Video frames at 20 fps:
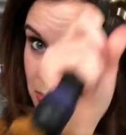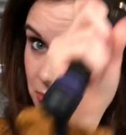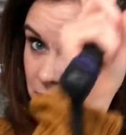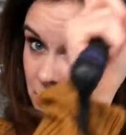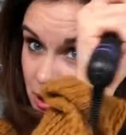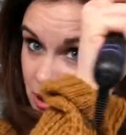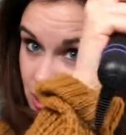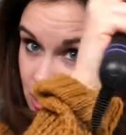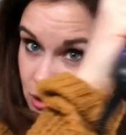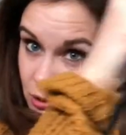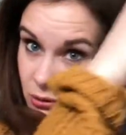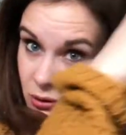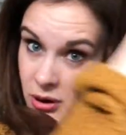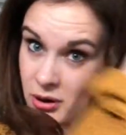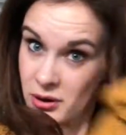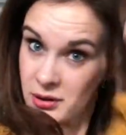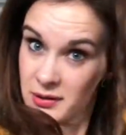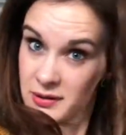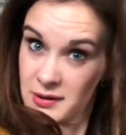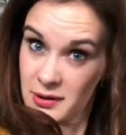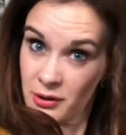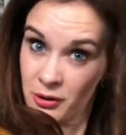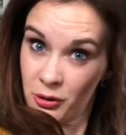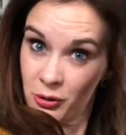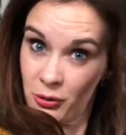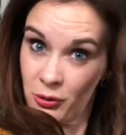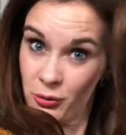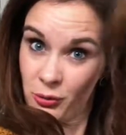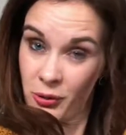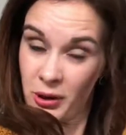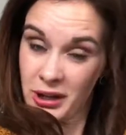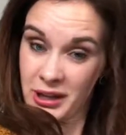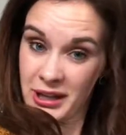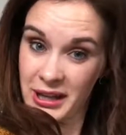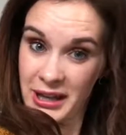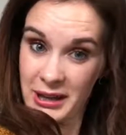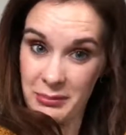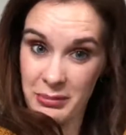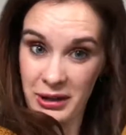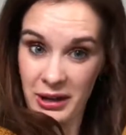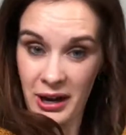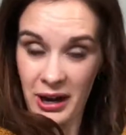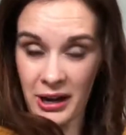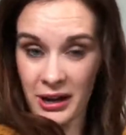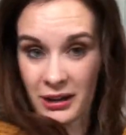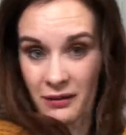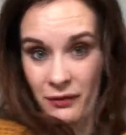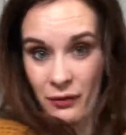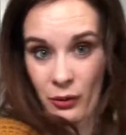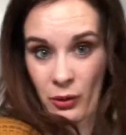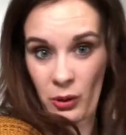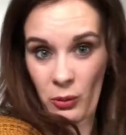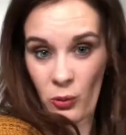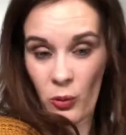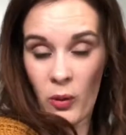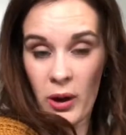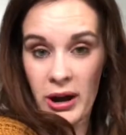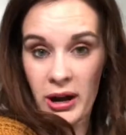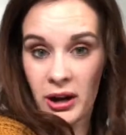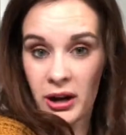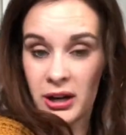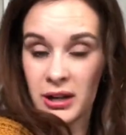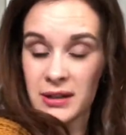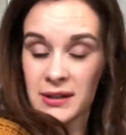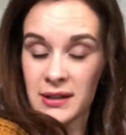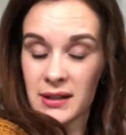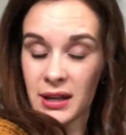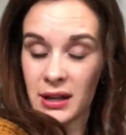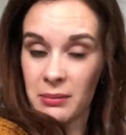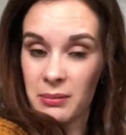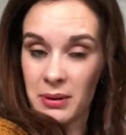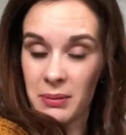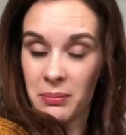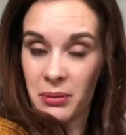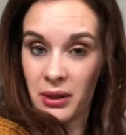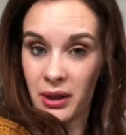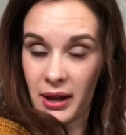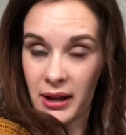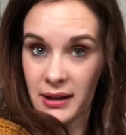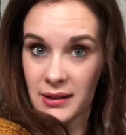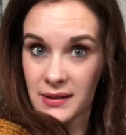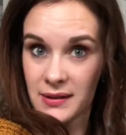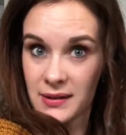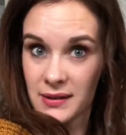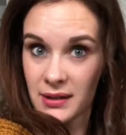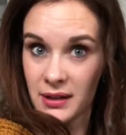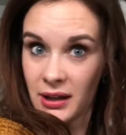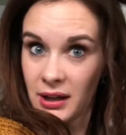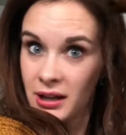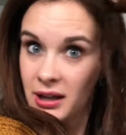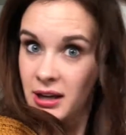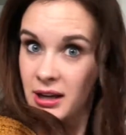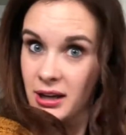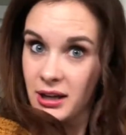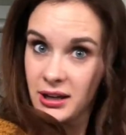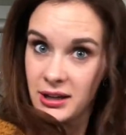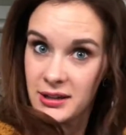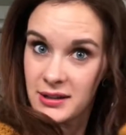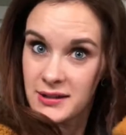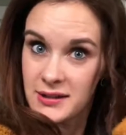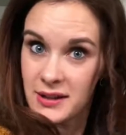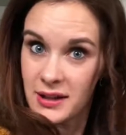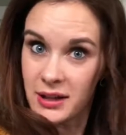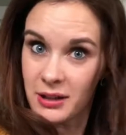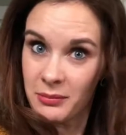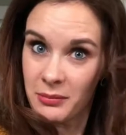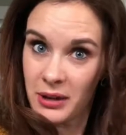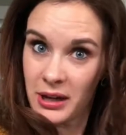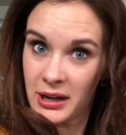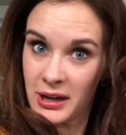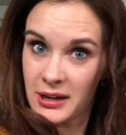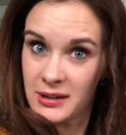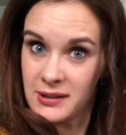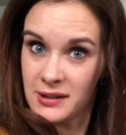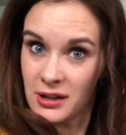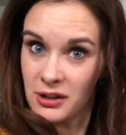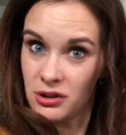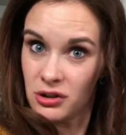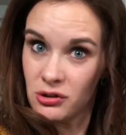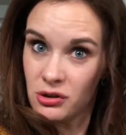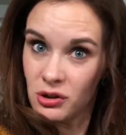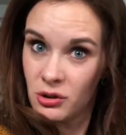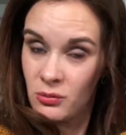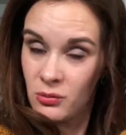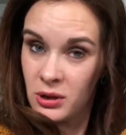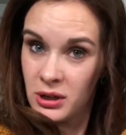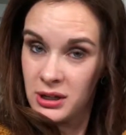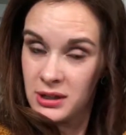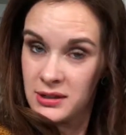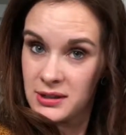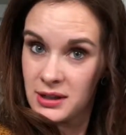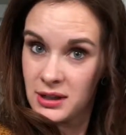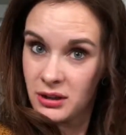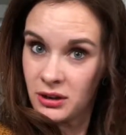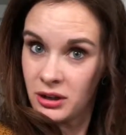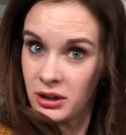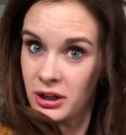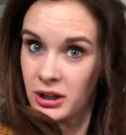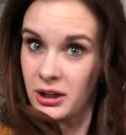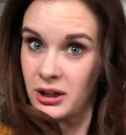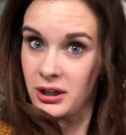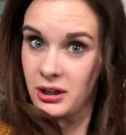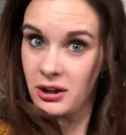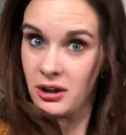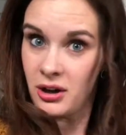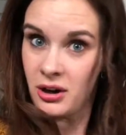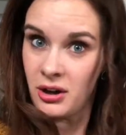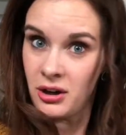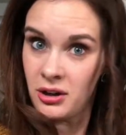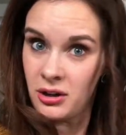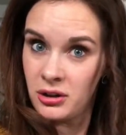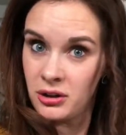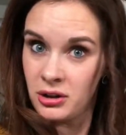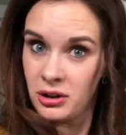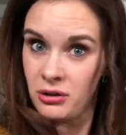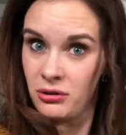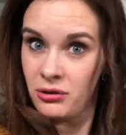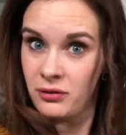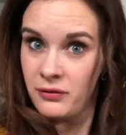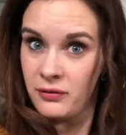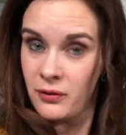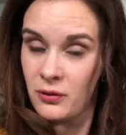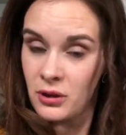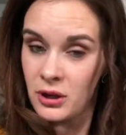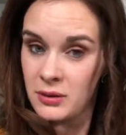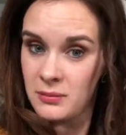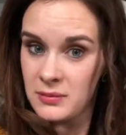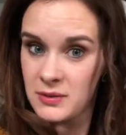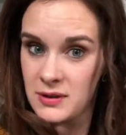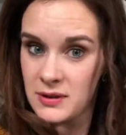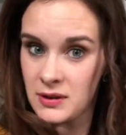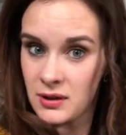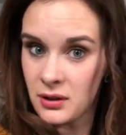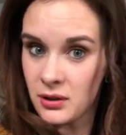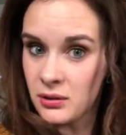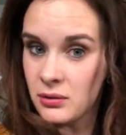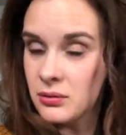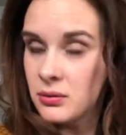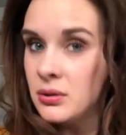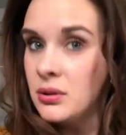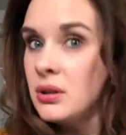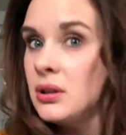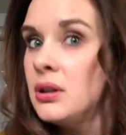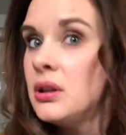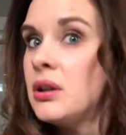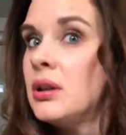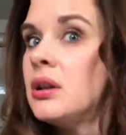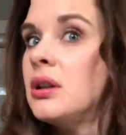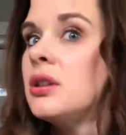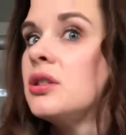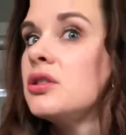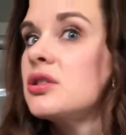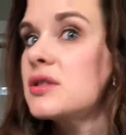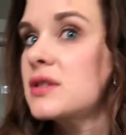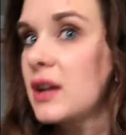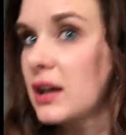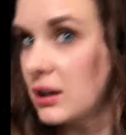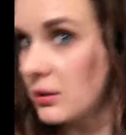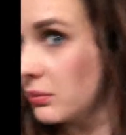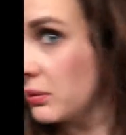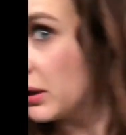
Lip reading: but you also want to keep an eye of where it's going to be placed because like I said, you don't want it to look all uniform, so just kind of